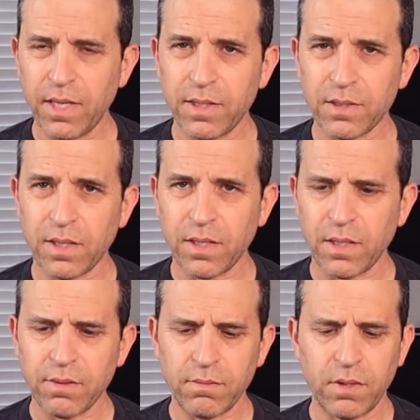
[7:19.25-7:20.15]
is a
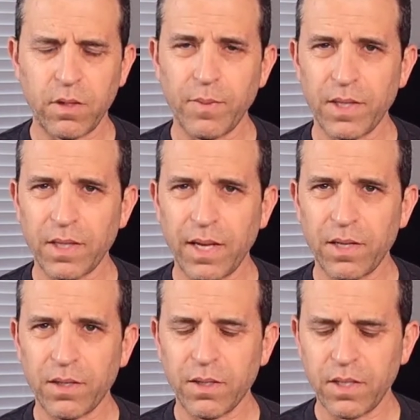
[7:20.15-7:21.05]
little bit
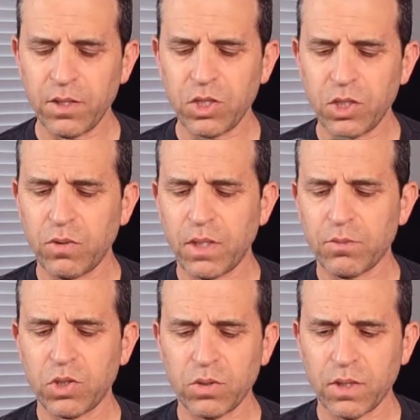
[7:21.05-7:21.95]
lighter in the shoe, and I'm
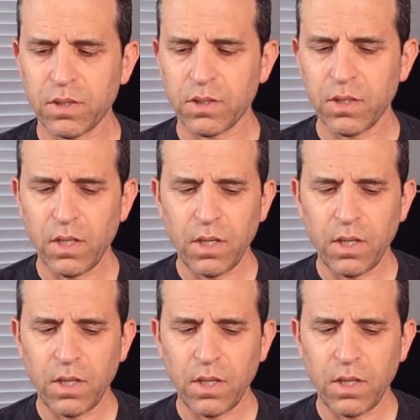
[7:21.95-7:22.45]
sure it's